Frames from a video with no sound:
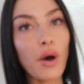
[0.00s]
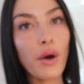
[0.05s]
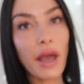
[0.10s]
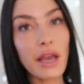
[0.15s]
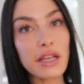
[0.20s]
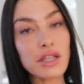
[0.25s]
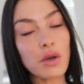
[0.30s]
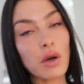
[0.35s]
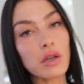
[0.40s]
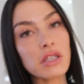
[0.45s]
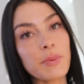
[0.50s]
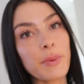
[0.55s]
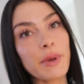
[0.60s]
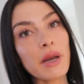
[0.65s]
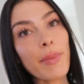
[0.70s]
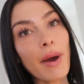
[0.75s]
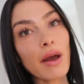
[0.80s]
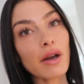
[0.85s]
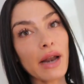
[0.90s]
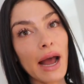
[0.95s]
Okay, so it's been
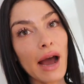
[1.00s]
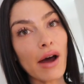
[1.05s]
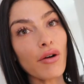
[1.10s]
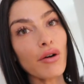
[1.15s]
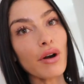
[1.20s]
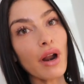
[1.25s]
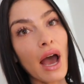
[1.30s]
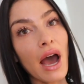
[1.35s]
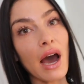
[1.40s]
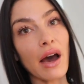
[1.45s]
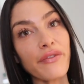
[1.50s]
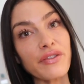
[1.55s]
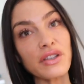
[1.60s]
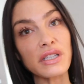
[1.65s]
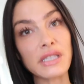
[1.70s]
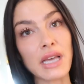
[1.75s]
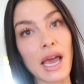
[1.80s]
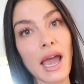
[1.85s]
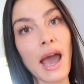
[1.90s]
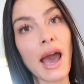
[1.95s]
about an hour and a half
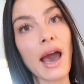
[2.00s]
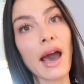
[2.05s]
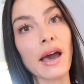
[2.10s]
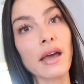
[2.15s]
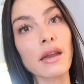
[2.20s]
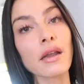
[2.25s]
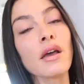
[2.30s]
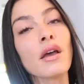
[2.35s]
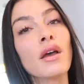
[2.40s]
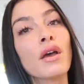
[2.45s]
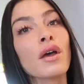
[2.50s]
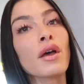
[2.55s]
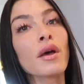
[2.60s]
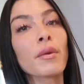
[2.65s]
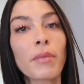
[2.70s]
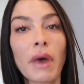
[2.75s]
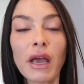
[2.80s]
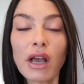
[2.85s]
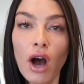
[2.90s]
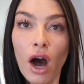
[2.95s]
since I had
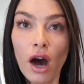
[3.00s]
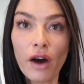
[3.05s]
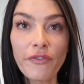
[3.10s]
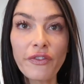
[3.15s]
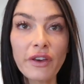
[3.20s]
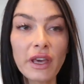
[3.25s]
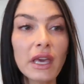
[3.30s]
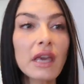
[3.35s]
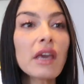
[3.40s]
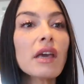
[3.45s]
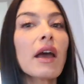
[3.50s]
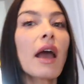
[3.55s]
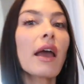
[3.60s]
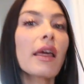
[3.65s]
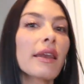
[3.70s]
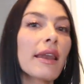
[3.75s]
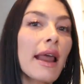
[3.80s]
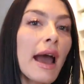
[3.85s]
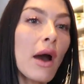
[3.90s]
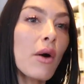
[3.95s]
my coffee,
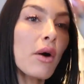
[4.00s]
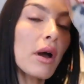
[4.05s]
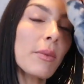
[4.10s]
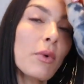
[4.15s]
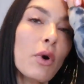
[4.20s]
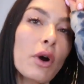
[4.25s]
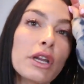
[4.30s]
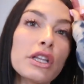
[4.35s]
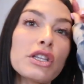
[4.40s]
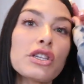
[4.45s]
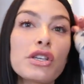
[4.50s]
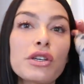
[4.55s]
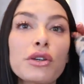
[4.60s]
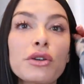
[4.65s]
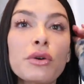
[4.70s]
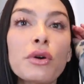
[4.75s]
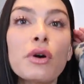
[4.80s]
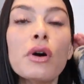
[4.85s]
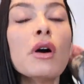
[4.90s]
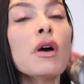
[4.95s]
and now I'm going to
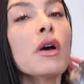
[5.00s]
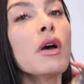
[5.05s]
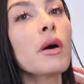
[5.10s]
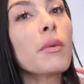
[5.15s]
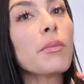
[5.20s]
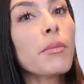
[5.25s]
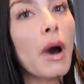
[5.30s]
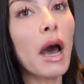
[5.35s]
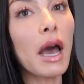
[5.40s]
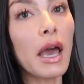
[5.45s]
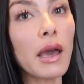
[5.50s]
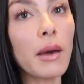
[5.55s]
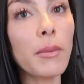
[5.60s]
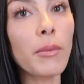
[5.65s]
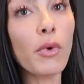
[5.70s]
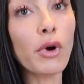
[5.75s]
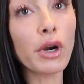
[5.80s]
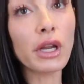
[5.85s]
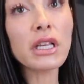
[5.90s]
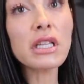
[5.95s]
do my
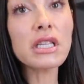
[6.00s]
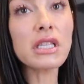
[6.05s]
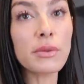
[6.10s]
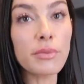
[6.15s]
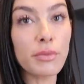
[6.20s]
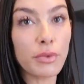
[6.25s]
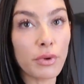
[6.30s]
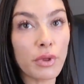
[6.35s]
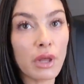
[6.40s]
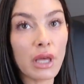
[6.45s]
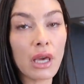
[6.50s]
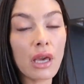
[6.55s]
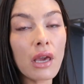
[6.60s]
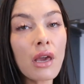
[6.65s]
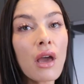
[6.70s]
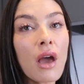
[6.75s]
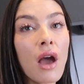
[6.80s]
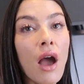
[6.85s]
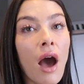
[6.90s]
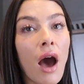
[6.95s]
morning
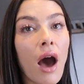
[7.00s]
smoothie.